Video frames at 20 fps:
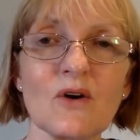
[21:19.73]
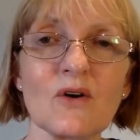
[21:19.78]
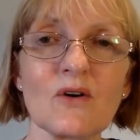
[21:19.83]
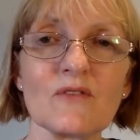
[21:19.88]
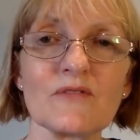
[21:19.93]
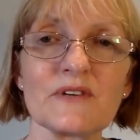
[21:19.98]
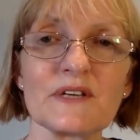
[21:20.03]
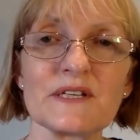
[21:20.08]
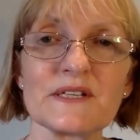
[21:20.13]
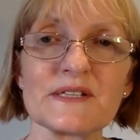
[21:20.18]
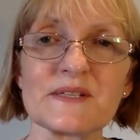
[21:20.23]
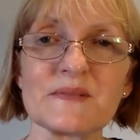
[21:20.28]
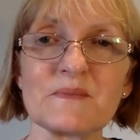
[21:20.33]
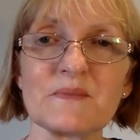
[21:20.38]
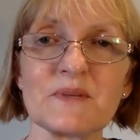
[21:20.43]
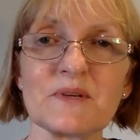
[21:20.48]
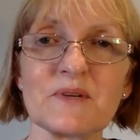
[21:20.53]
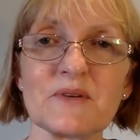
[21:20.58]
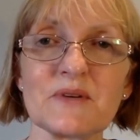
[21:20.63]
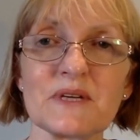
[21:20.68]
of
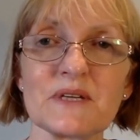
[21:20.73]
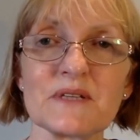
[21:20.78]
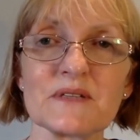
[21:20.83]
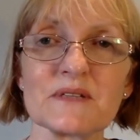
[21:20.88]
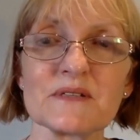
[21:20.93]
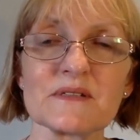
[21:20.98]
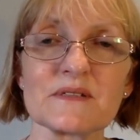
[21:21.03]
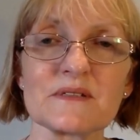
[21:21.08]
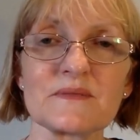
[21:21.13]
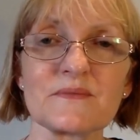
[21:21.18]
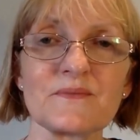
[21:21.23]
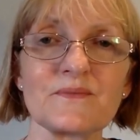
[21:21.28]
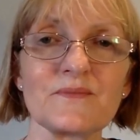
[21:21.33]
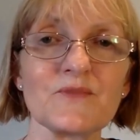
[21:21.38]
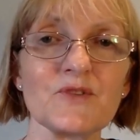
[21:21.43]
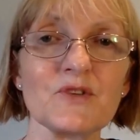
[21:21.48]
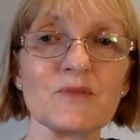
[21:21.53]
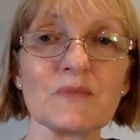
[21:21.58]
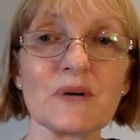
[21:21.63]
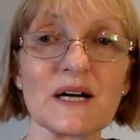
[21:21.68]
experience.
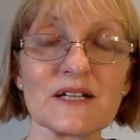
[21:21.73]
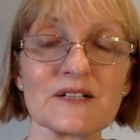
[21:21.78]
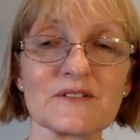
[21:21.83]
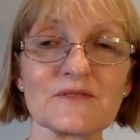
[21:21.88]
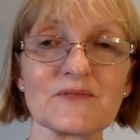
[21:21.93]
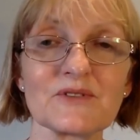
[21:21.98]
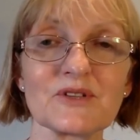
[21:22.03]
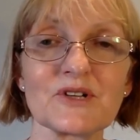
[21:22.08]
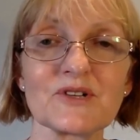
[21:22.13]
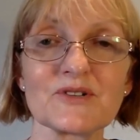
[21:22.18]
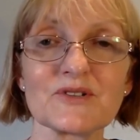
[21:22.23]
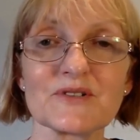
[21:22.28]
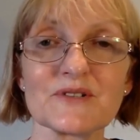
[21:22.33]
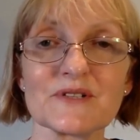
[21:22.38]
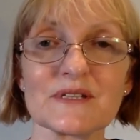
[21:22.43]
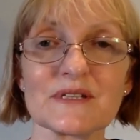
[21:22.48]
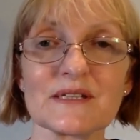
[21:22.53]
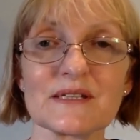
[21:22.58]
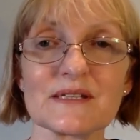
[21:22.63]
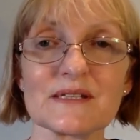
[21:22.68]
You might have
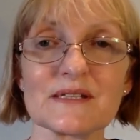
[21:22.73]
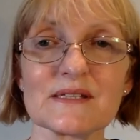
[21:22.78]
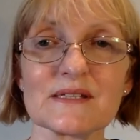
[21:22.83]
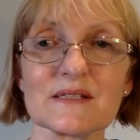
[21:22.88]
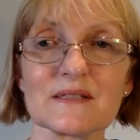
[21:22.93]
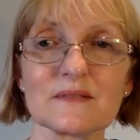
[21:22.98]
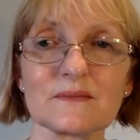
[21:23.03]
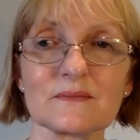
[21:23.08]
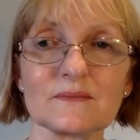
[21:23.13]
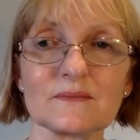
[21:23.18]
noticed this.